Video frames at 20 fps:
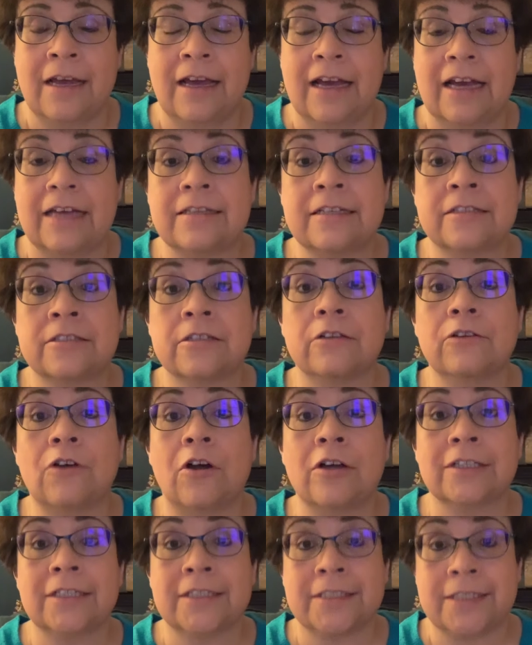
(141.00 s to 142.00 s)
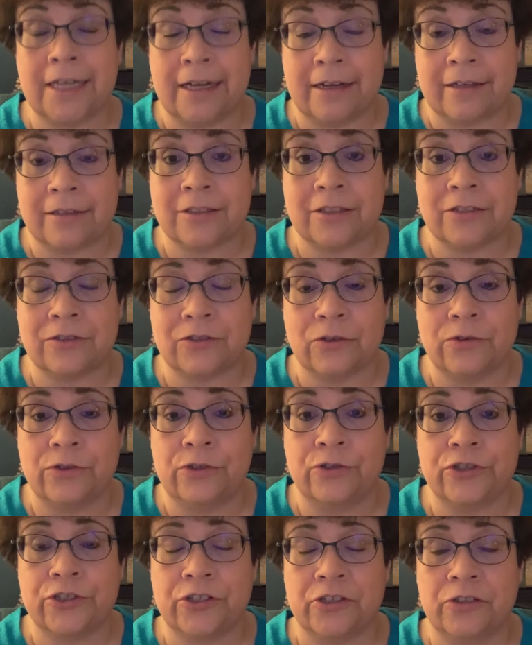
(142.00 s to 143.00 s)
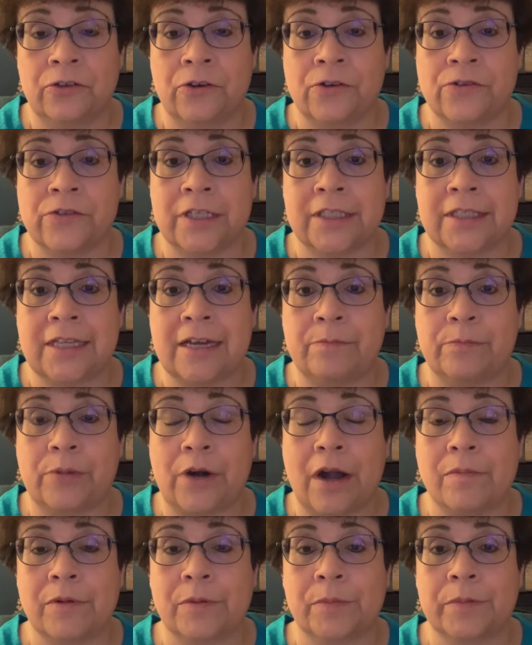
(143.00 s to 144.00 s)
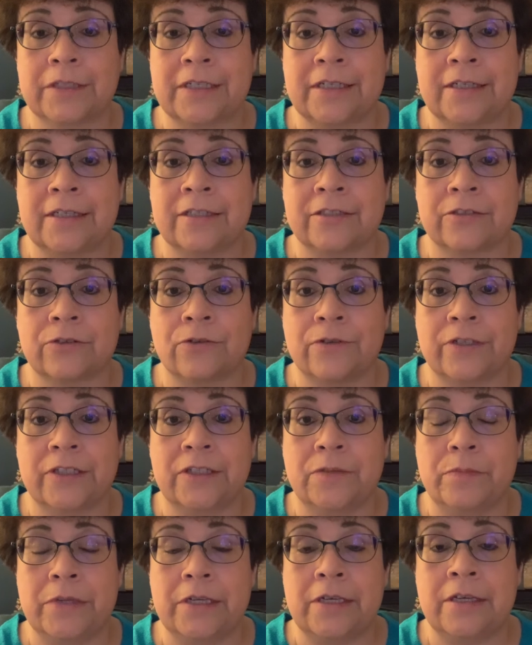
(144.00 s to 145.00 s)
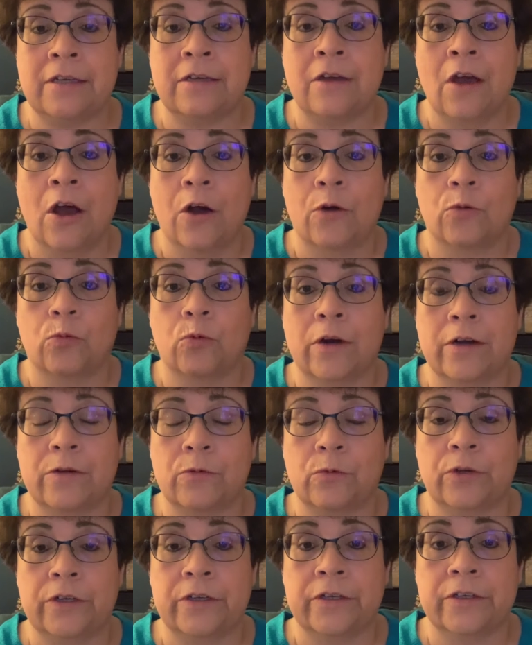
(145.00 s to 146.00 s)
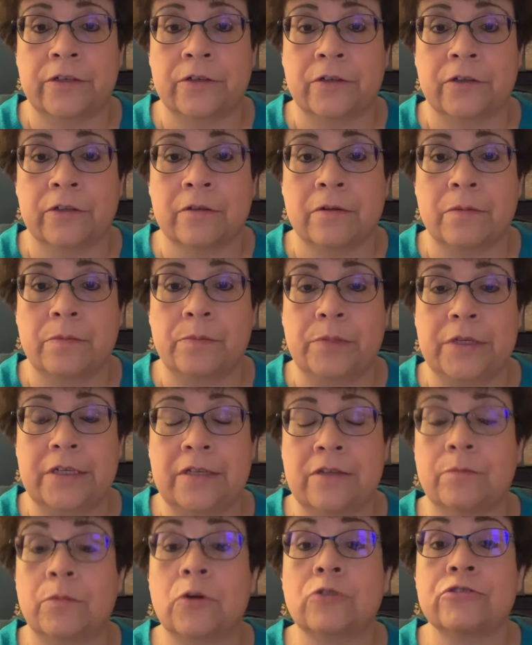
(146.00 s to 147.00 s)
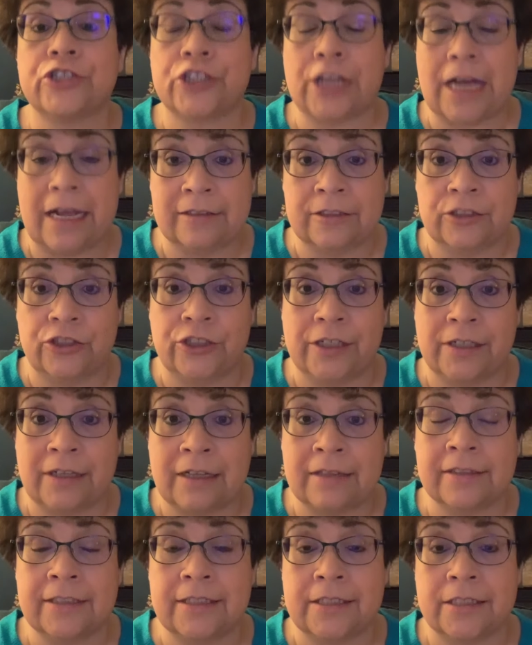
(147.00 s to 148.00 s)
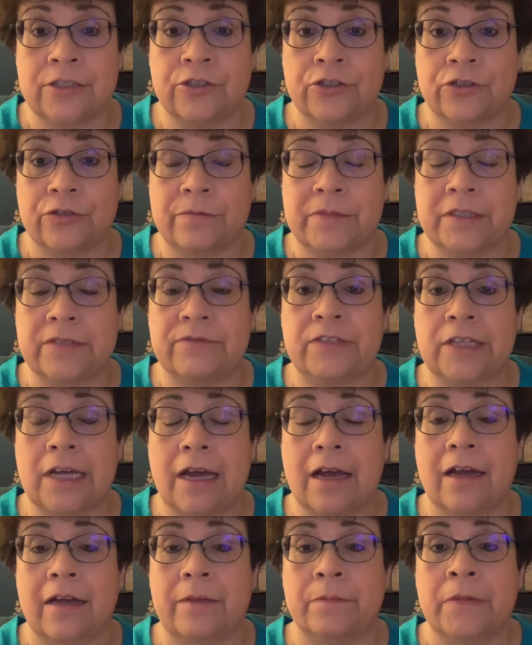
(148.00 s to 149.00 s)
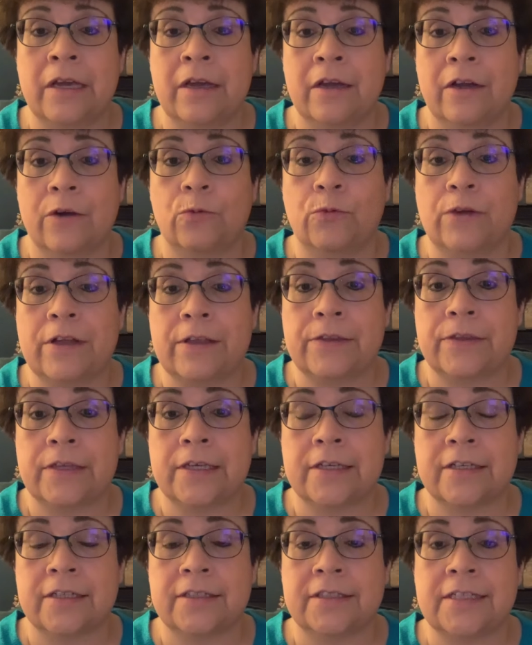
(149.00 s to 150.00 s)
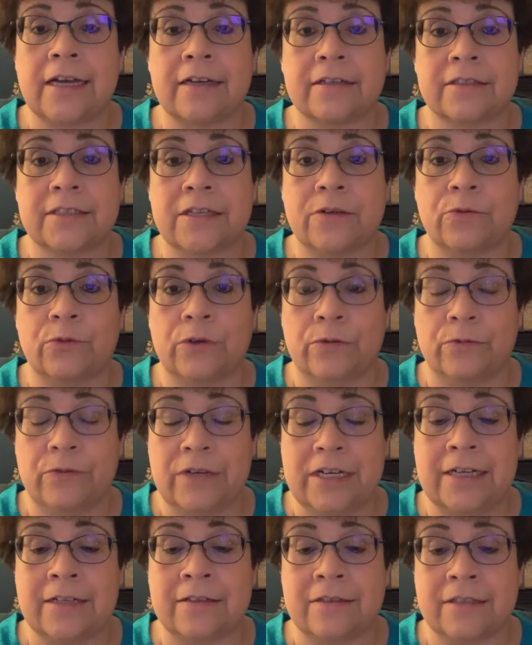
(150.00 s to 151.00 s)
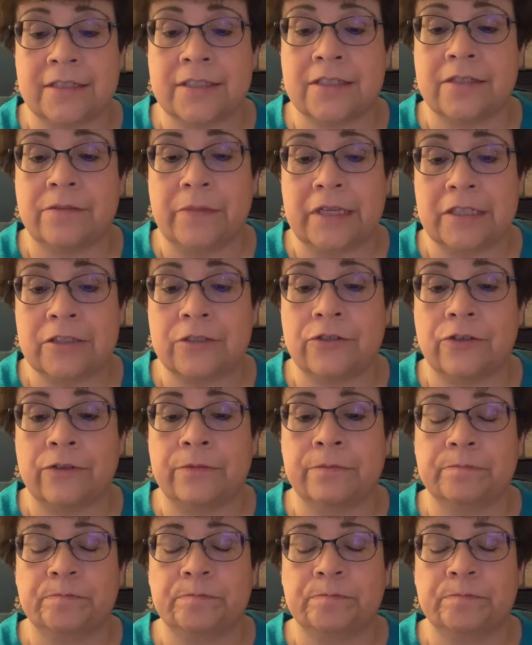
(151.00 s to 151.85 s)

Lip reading: And that's the longest text, so you should know that that probably is going to be what will be the most challenging, at least in terms of time, with the text that we're reading this semester.